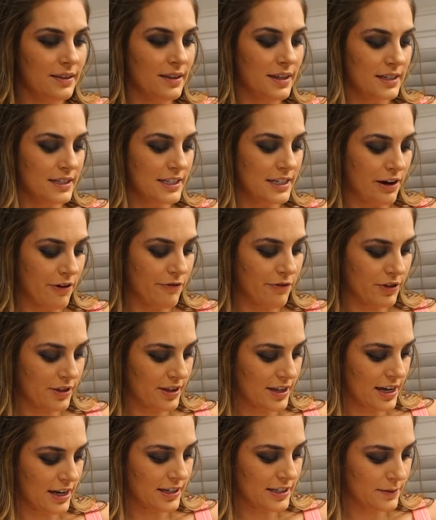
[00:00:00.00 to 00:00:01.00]
this stuff with
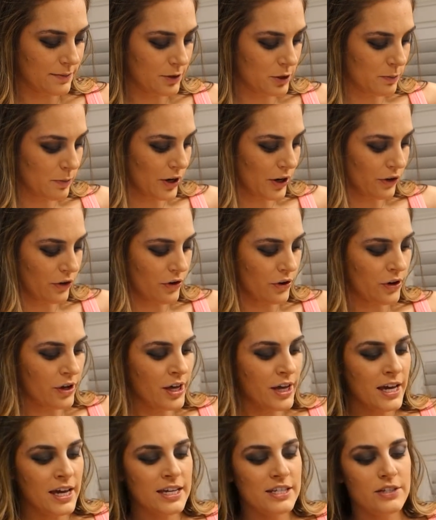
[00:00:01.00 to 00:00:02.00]
like some sparkle.
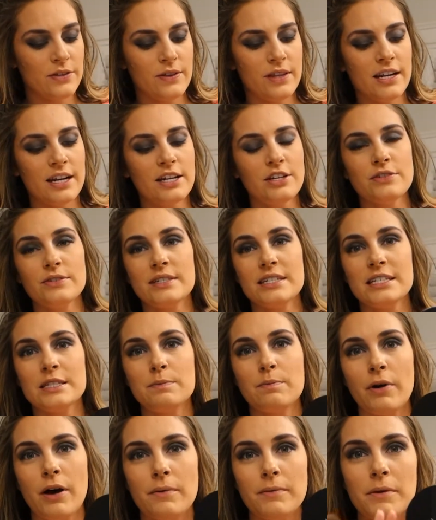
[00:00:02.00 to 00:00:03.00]
So then I use this
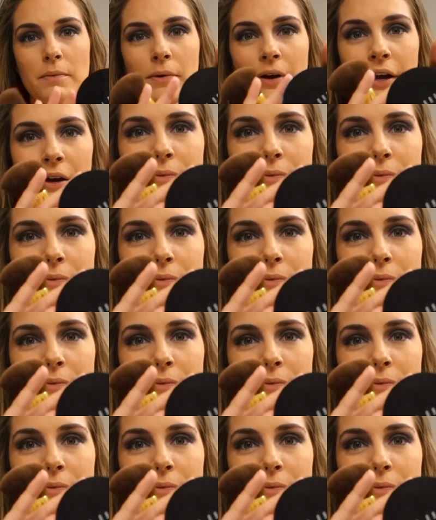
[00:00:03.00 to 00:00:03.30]
Bobbi